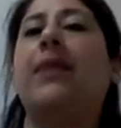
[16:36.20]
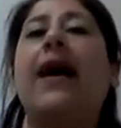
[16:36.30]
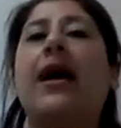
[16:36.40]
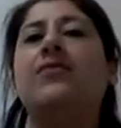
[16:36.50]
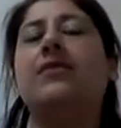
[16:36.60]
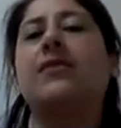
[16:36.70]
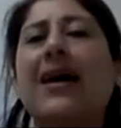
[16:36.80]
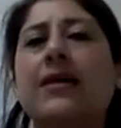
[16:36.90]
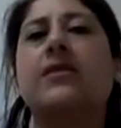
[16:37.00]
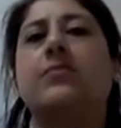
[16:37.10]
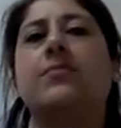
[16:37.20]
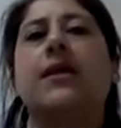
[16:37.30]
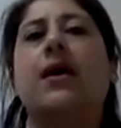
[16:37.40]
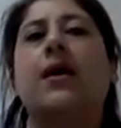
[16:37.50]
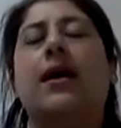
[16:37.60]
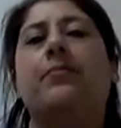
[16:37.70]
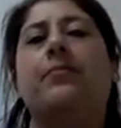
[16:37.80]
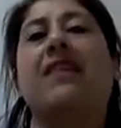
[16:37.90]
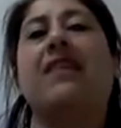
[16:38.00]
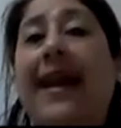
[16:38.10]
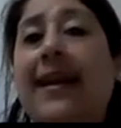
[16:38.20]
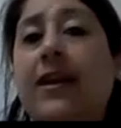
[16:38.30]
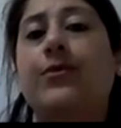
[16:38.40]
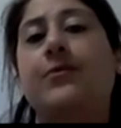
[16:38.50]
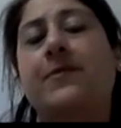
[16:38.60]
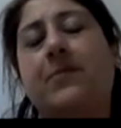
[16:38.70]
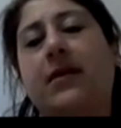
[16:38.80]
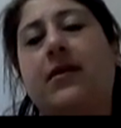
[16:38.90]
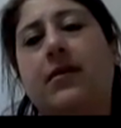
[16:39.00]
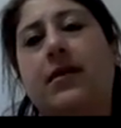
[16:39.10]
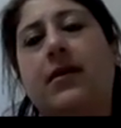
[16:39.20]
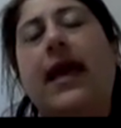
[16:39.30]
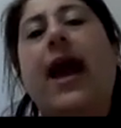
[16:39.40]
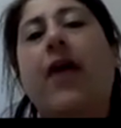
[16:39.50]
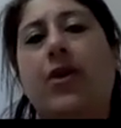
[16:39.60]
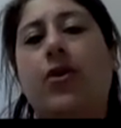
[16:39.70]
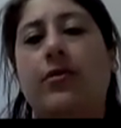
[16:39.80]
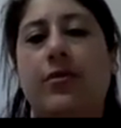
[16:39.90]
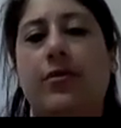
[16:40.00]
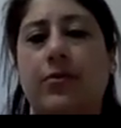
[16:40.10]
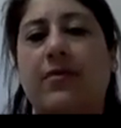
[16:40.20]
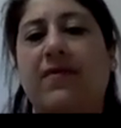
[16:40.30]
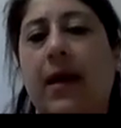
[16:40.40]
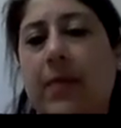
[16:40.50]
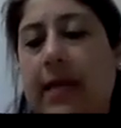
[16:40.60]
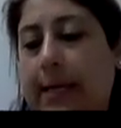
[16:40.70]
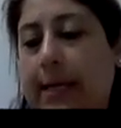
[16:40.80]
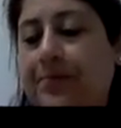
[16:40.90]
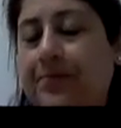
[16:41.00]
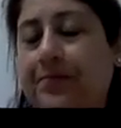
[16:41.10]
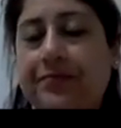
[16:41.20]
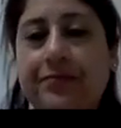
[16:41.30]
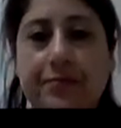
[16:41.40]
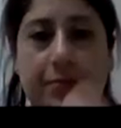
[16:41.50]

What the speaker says: behaviours, customs, values being carried on through the family.